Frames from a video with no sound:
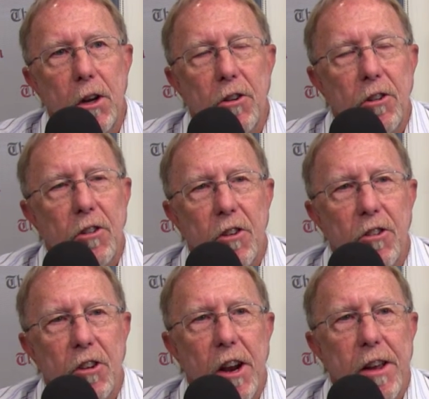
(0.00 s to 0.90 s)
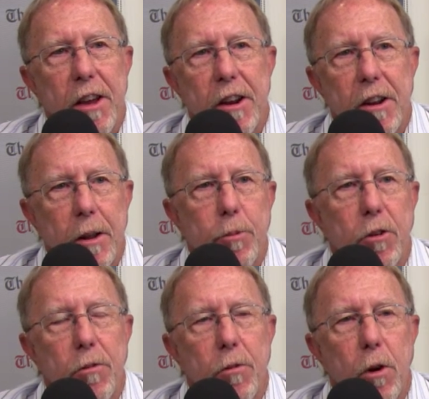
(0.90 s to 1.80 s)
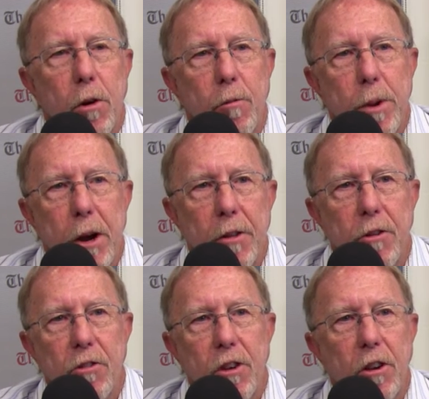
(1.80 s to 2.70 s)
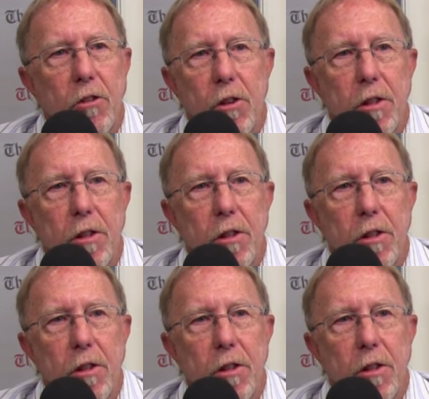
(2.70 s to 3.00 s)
just kind of get a glimpse of behind the scenes.